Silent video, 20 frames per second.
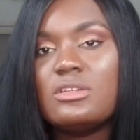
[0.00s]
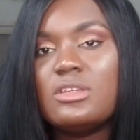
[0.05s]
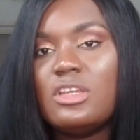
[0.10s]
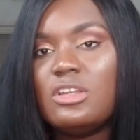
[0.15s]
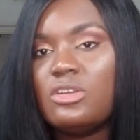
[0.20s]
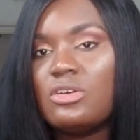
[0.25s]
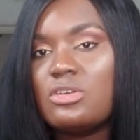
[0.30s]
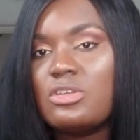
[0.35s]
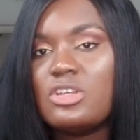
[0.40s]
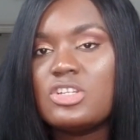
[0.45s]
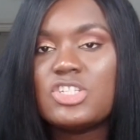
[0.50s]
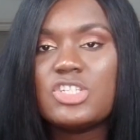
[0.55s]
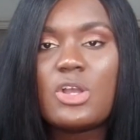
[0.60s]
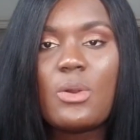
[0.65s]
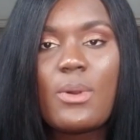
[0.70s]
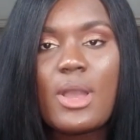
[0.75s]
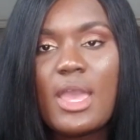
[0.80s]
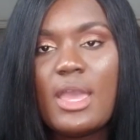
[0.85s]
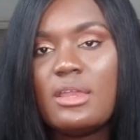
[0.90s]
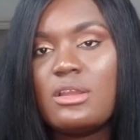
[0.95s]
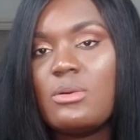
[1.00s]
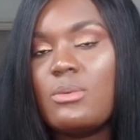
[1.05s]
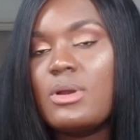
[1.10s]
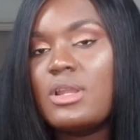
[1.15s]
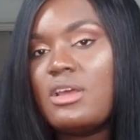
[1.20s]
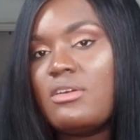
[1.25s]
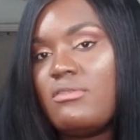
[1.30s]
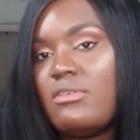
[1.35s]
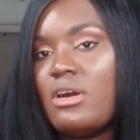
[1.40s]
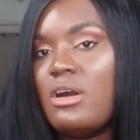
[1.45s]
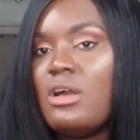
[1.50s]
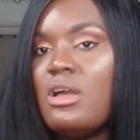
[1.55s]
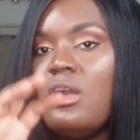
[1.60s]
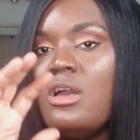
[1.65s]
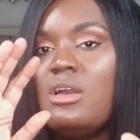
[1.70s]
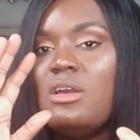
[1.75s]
your shower head or whatever.